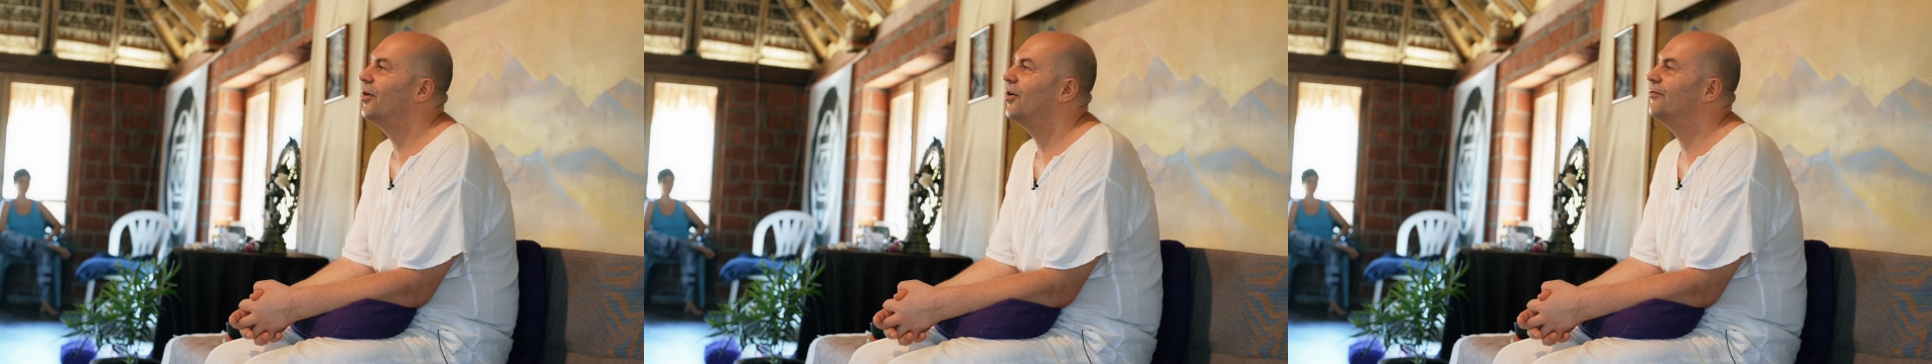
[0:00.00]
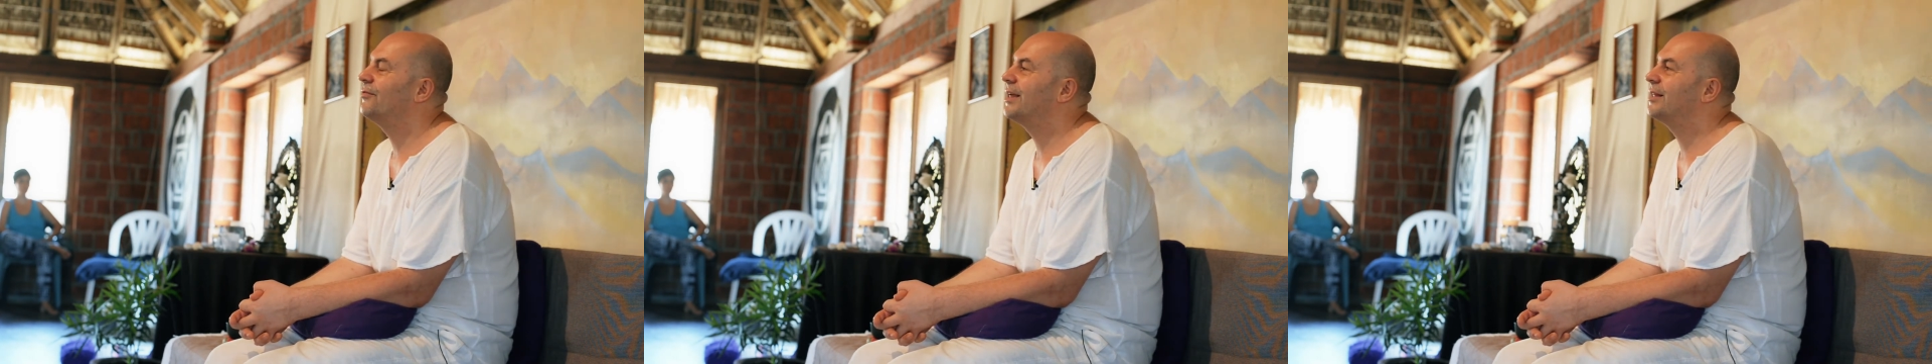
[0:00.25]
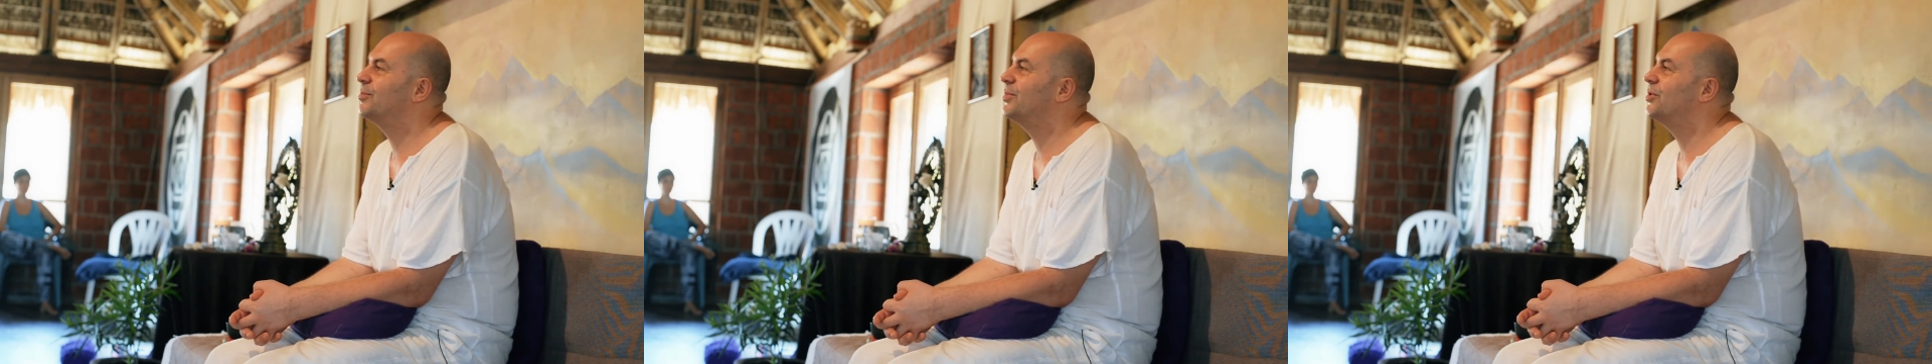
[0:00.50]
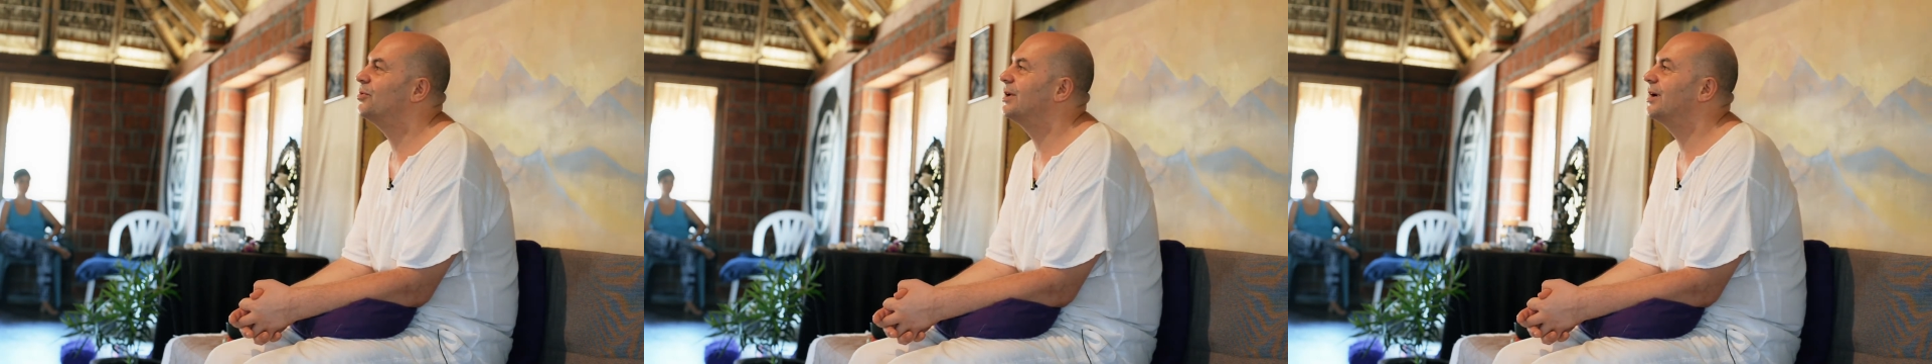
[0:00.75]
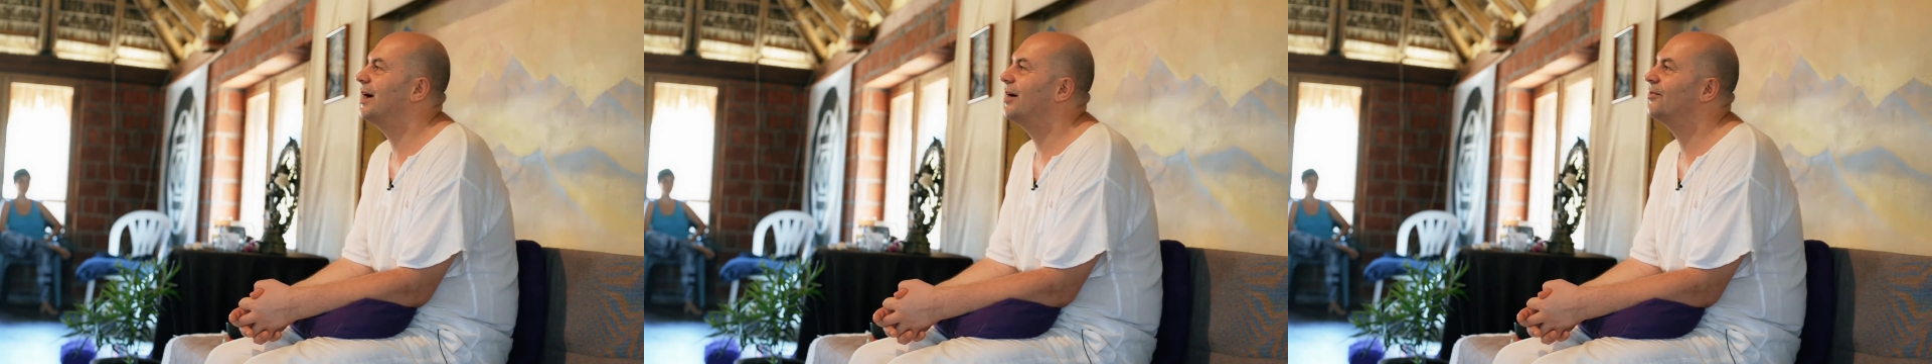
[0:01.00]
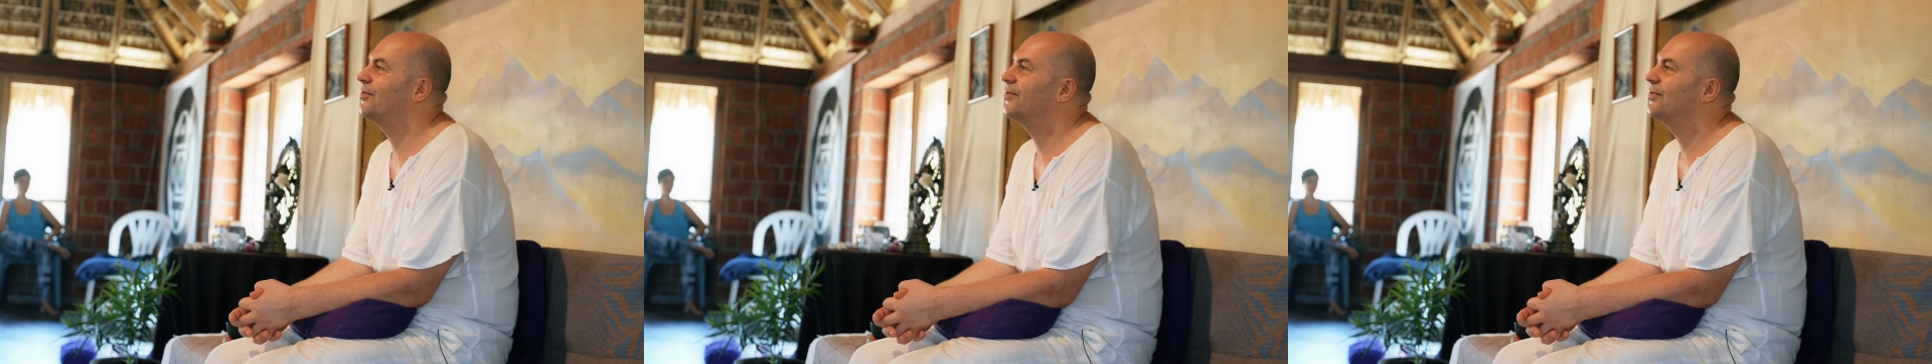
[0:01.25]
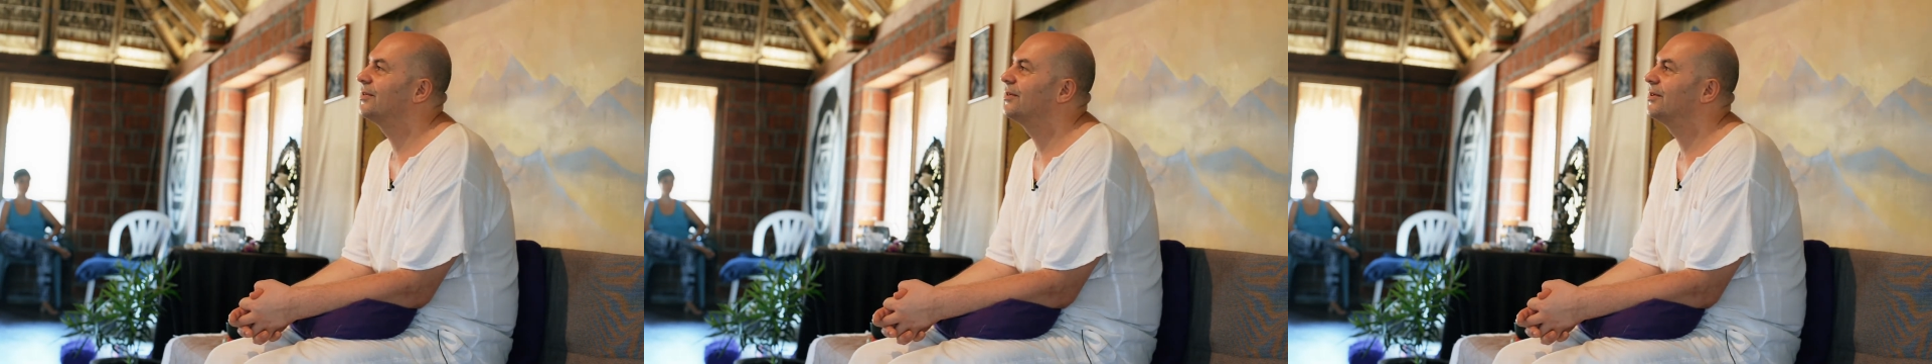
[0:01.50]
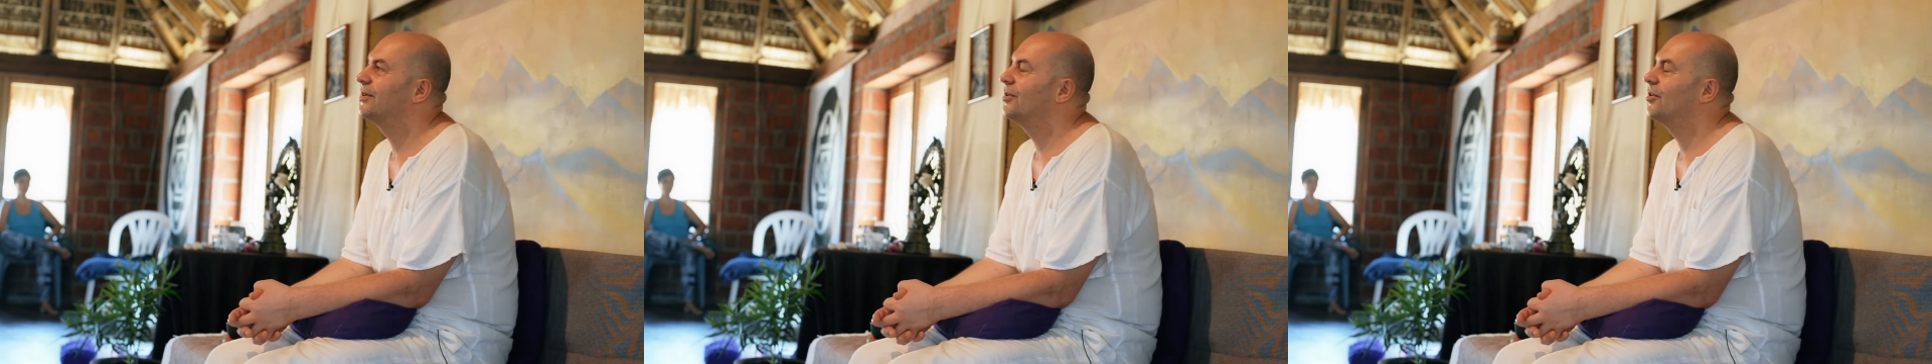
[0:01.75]
of that pure love,
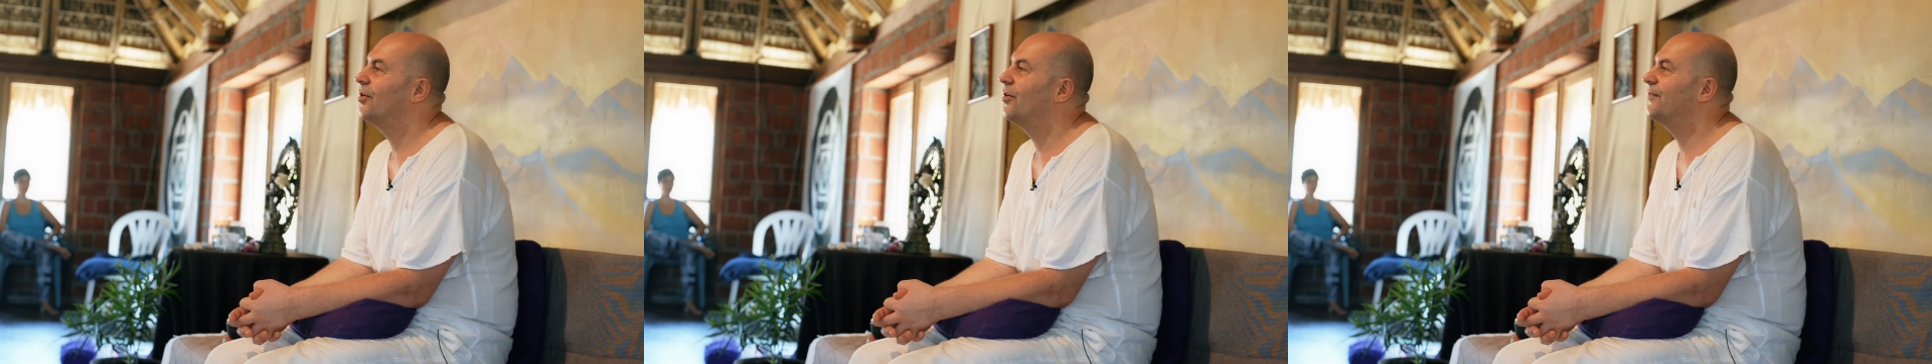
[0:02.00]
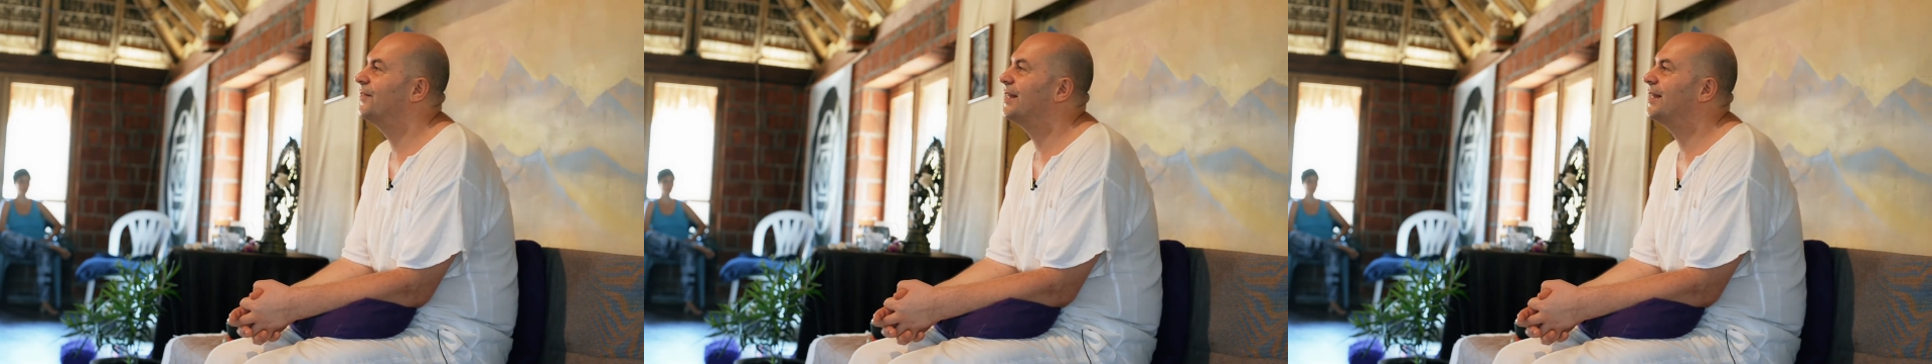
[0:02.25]
of